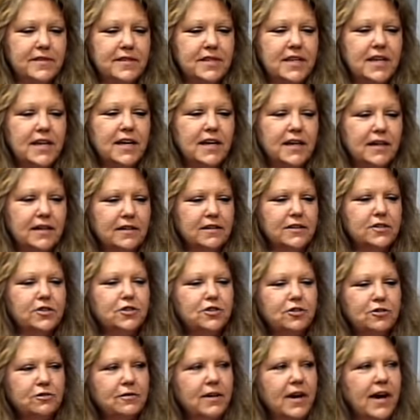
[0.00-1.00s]
thing
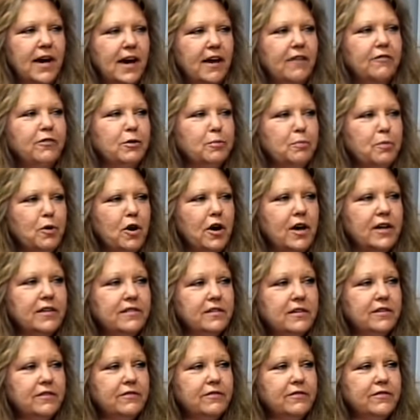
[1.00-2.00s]
to have the
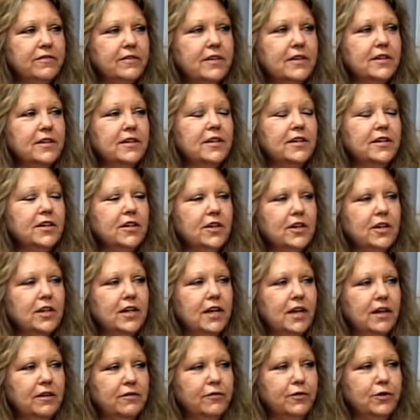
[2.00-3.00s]
positive
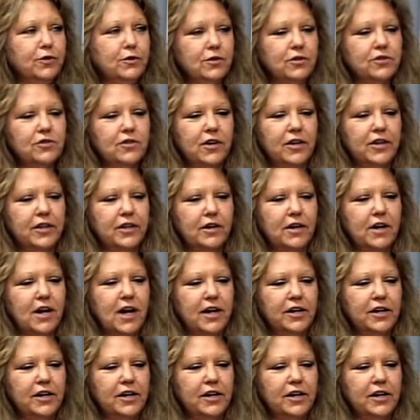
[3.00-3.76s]
influence on there.